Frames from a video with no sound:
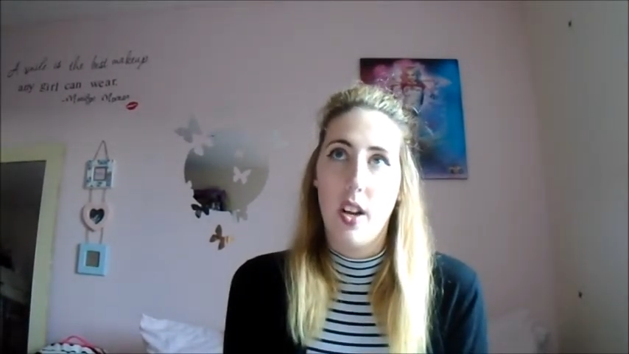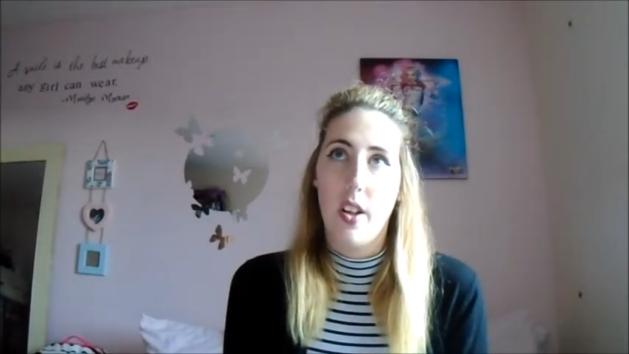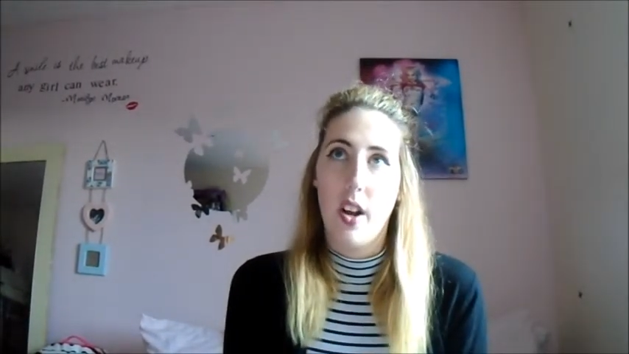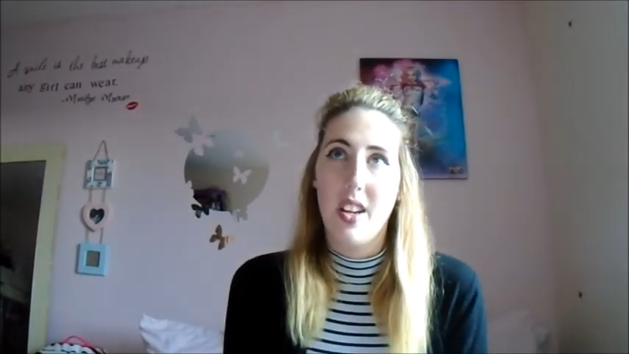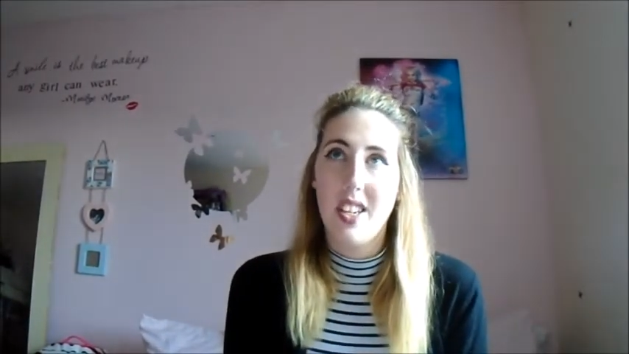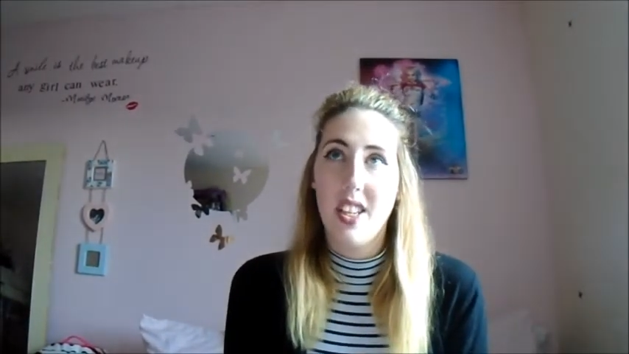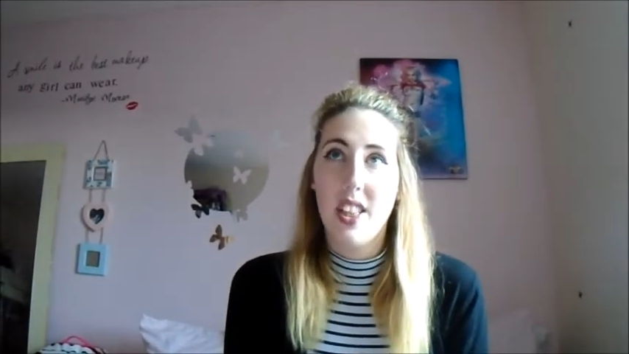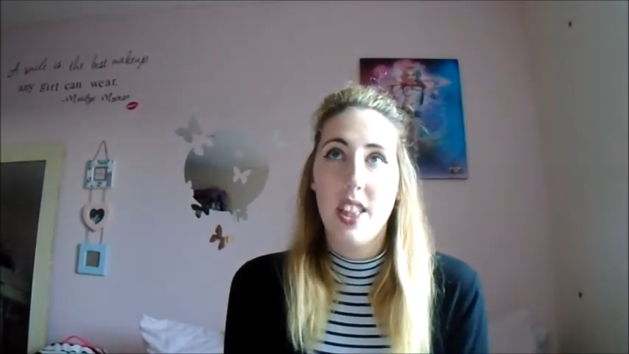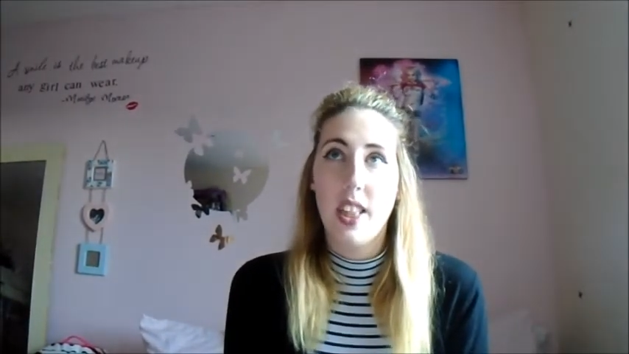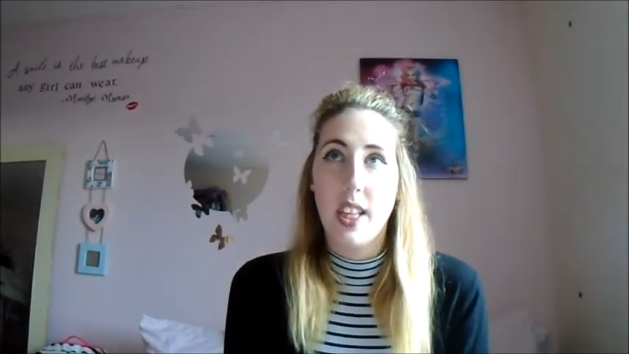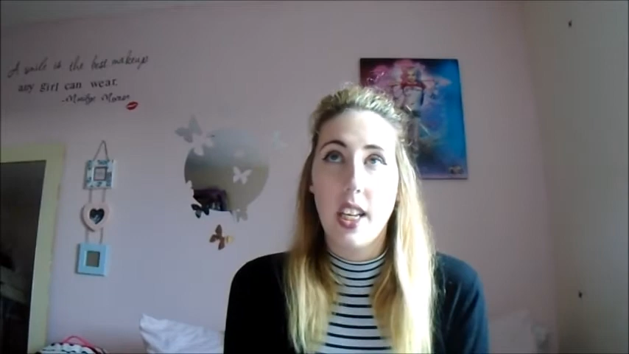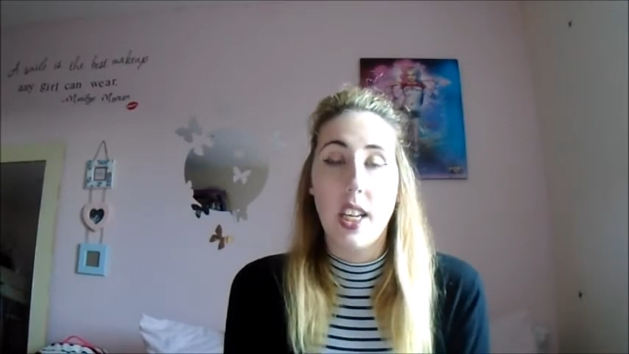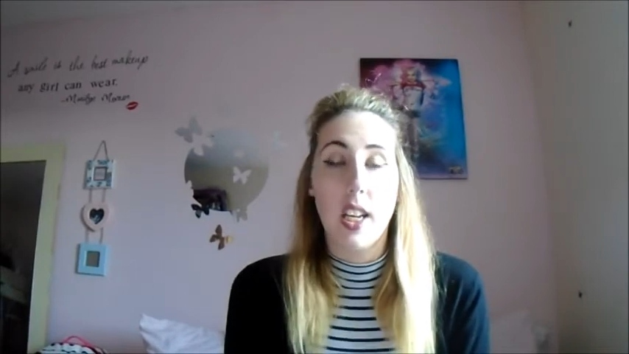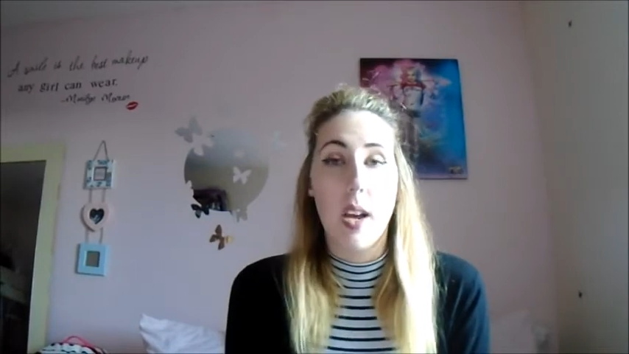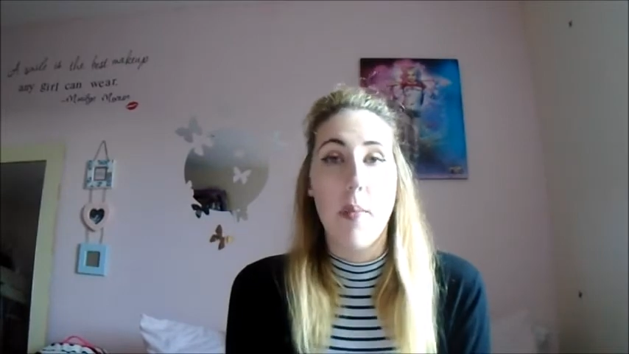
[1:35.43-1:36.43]
I did
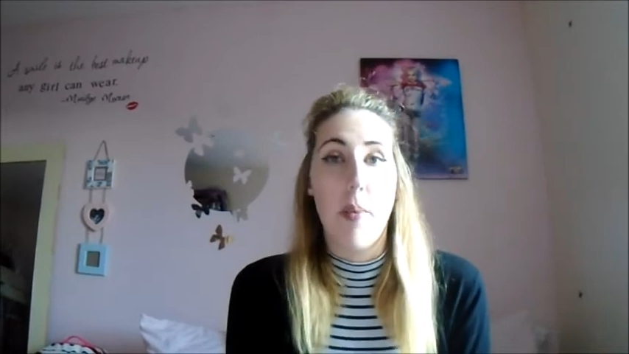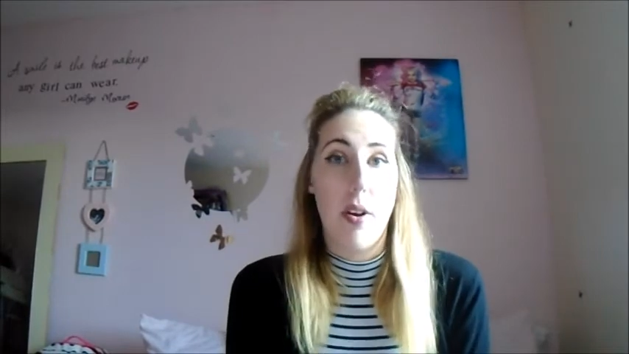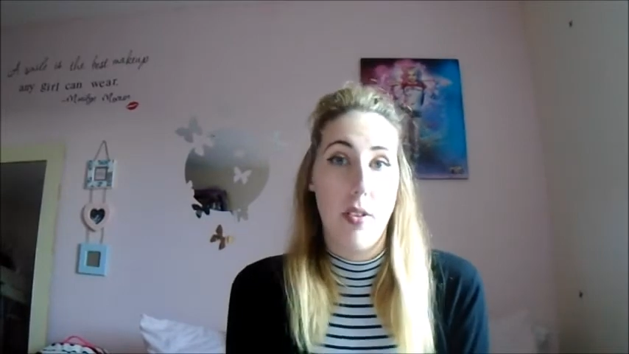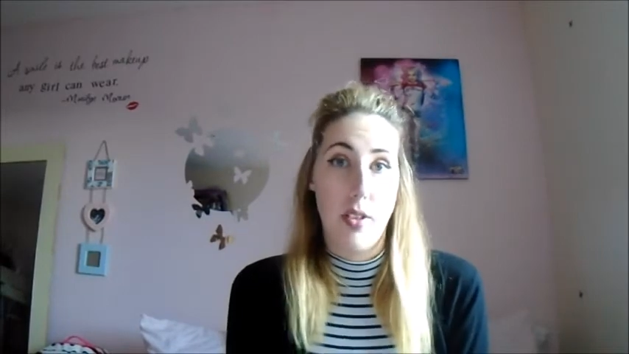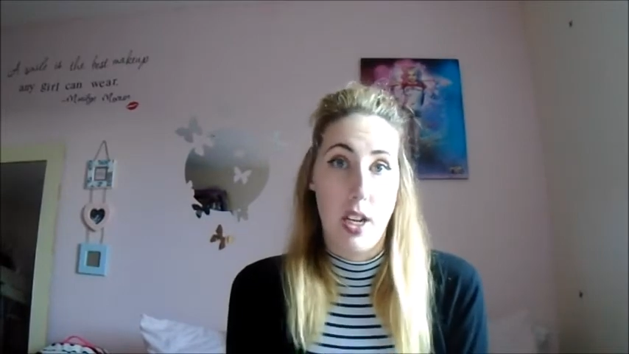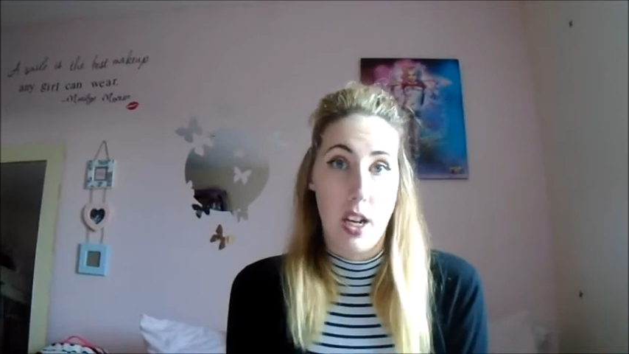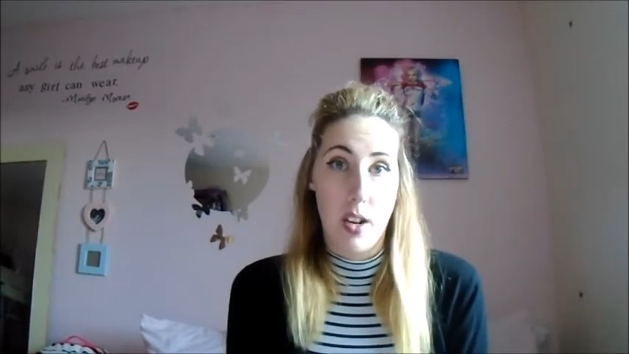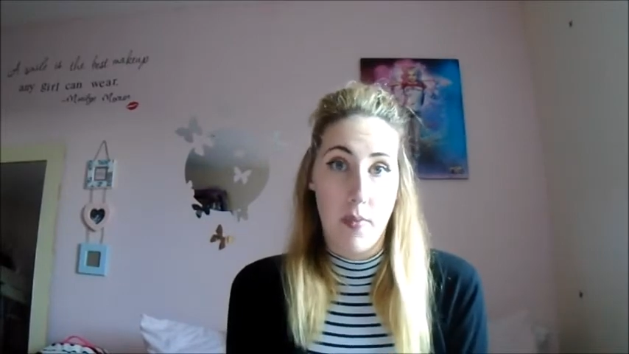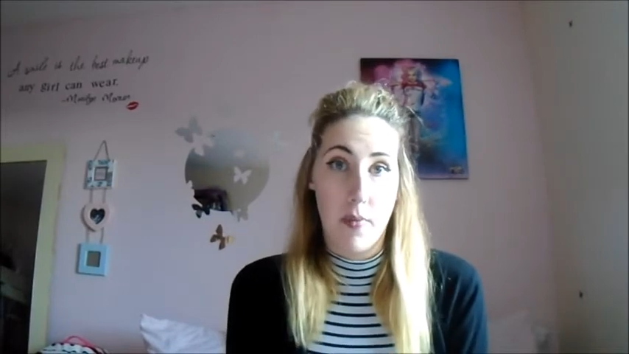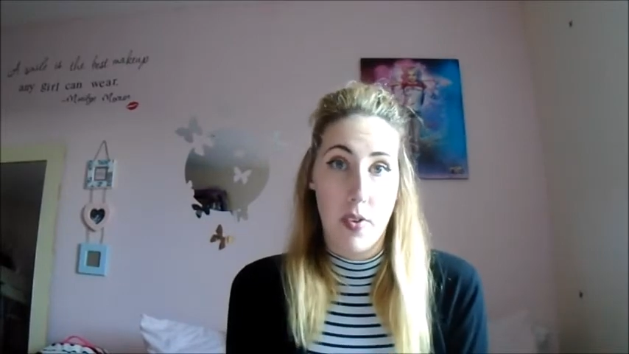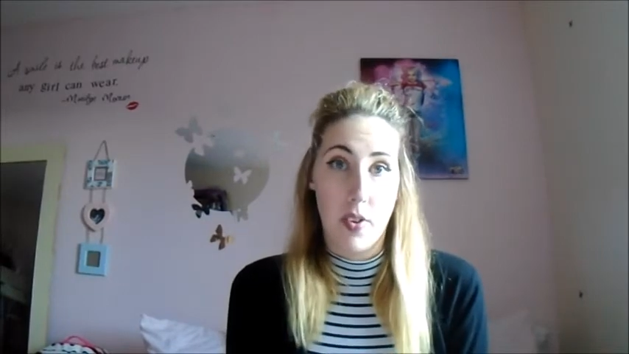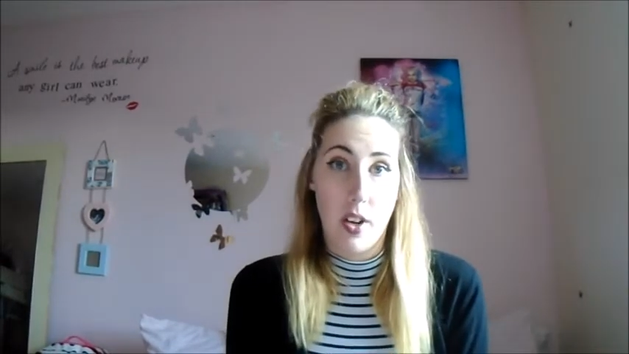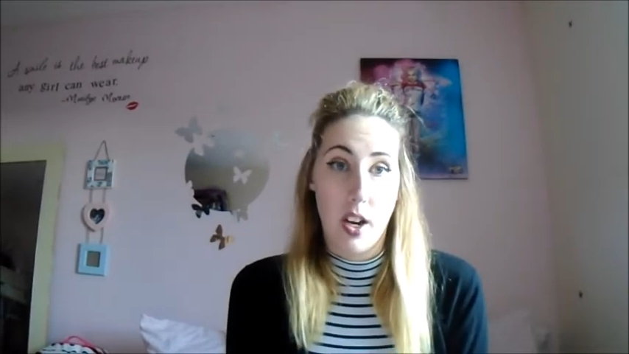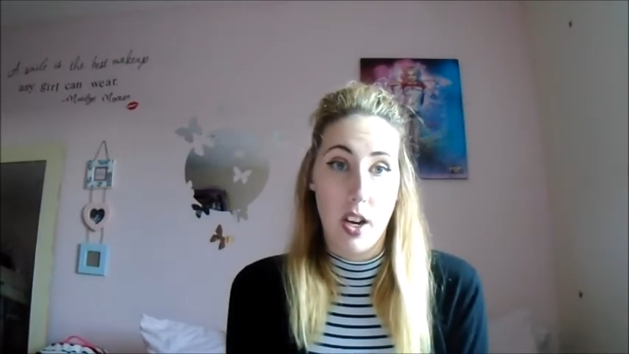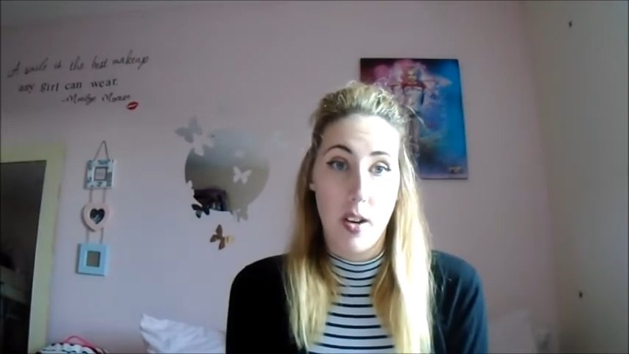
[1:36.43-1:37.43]
think about daily
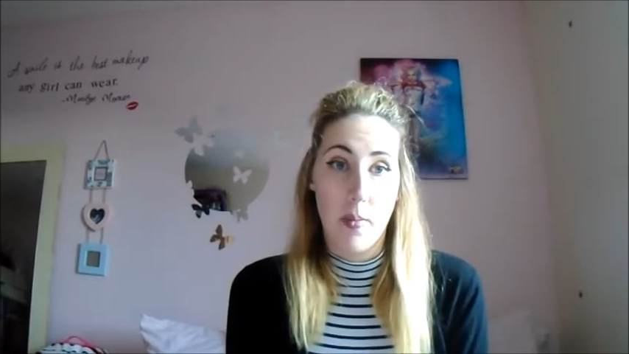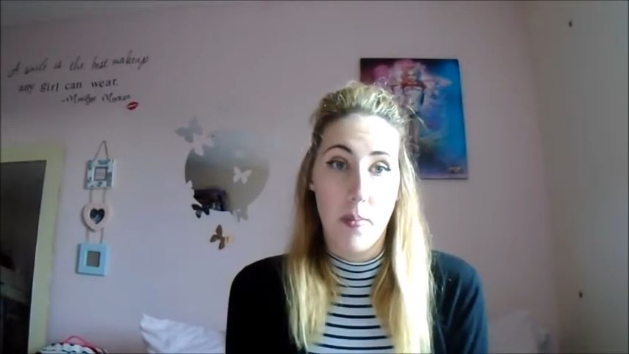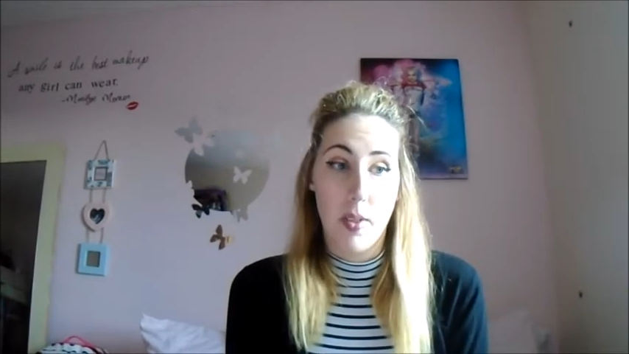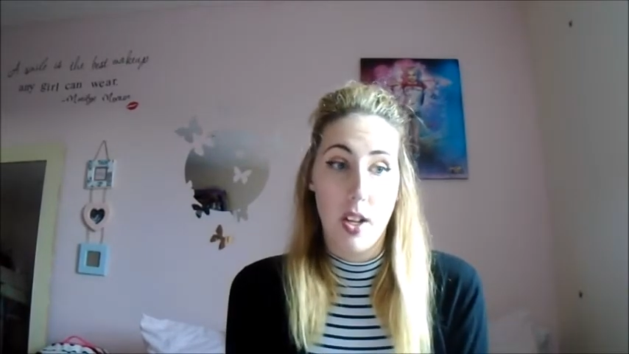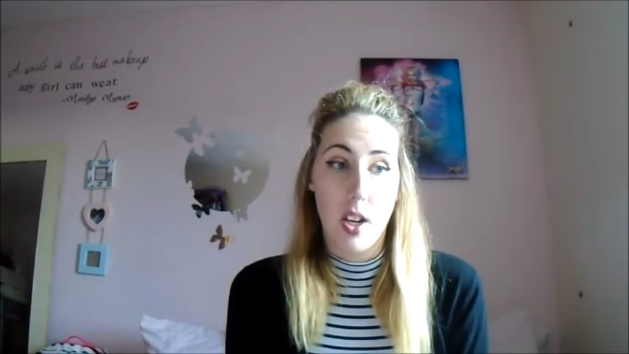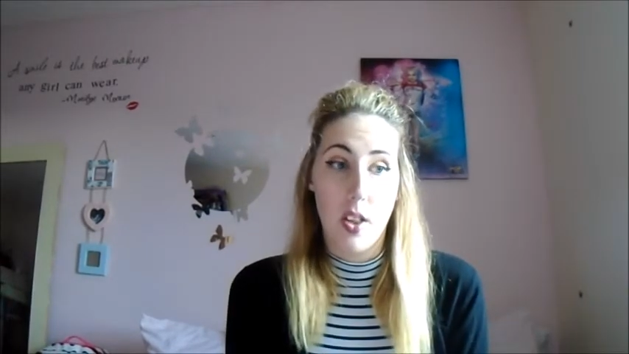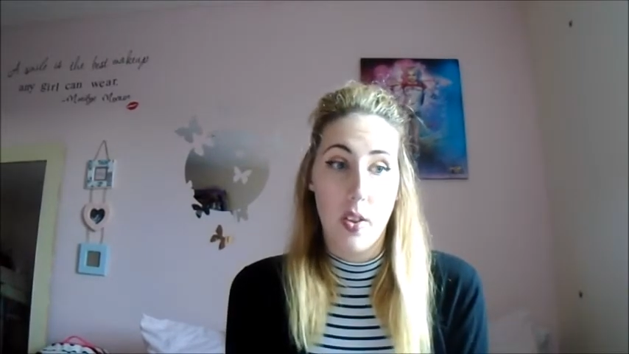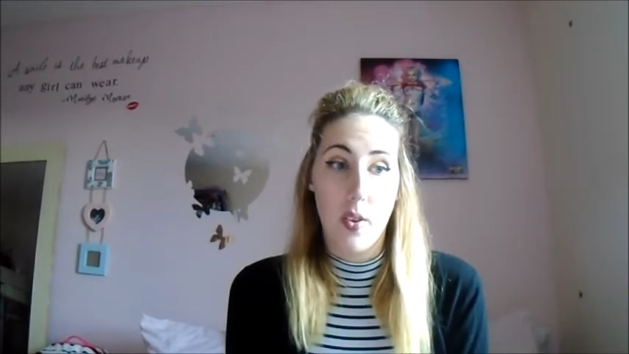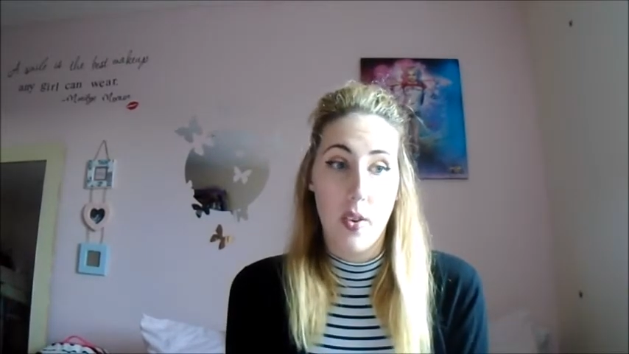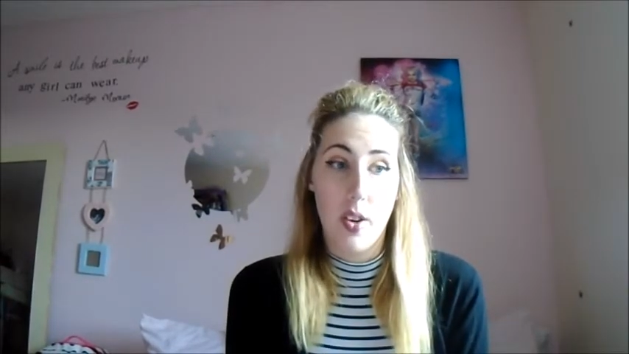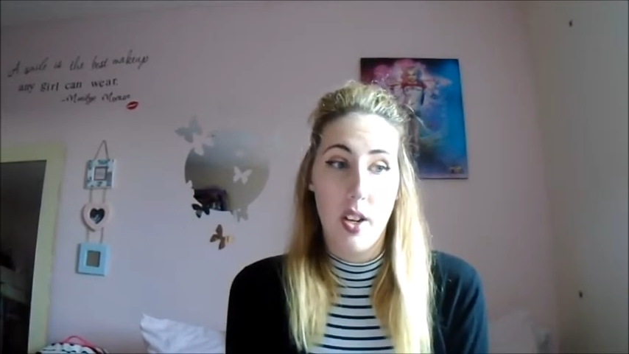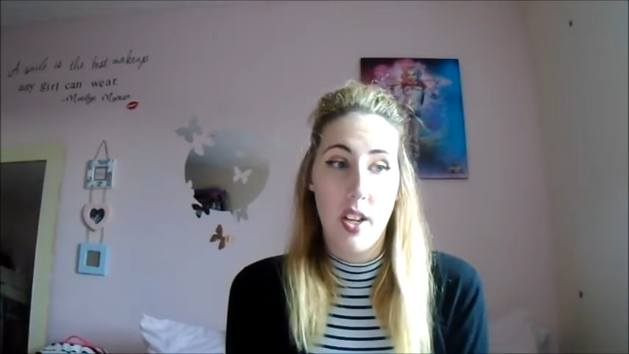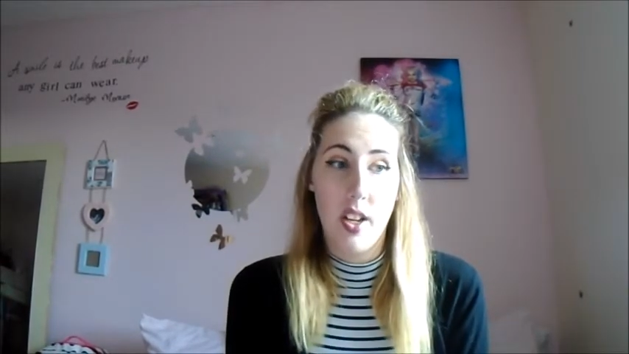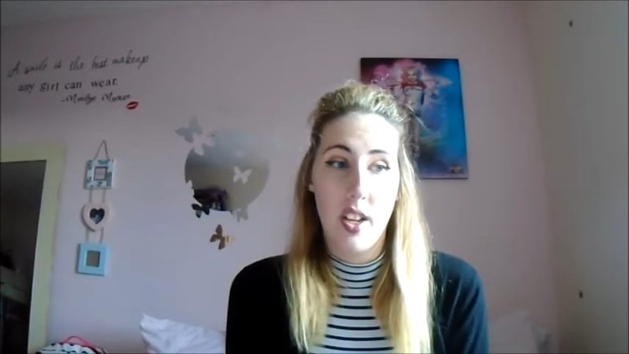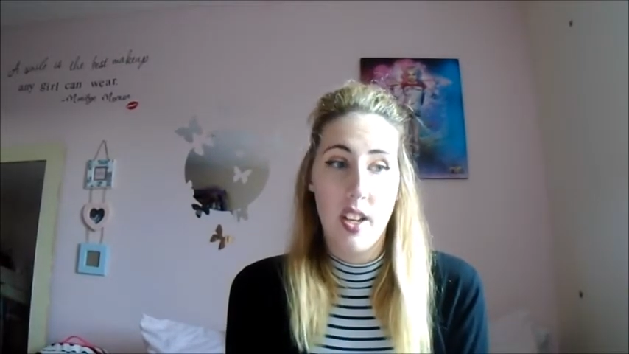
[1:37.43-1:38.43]
vlogging, but I thought,